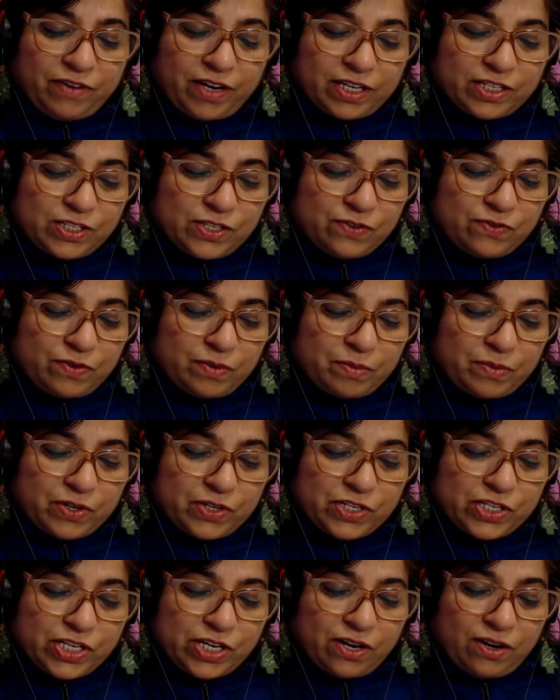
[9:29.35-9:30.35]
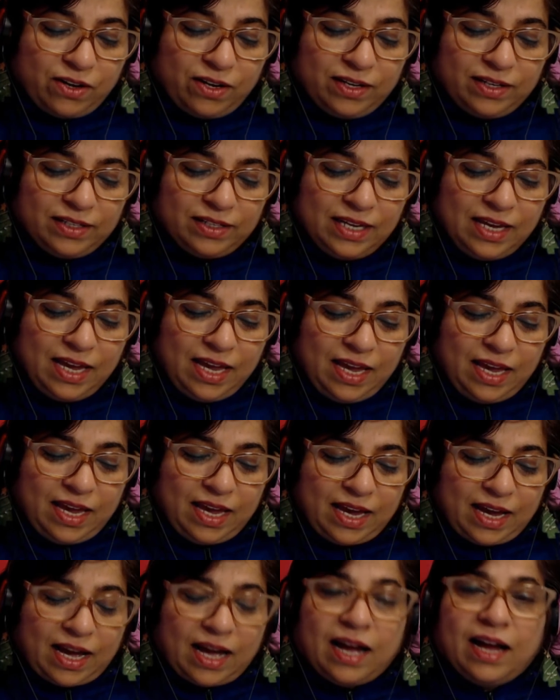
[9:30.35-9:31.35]
in Montreal, Reflections from
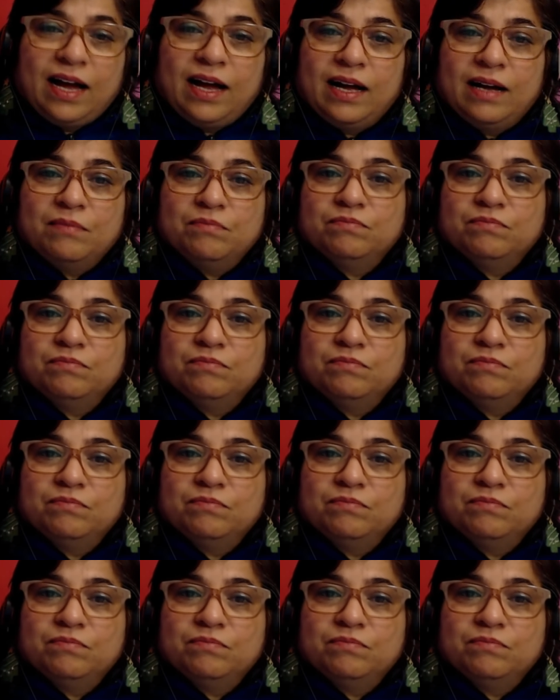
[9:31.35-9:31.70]
Montreal,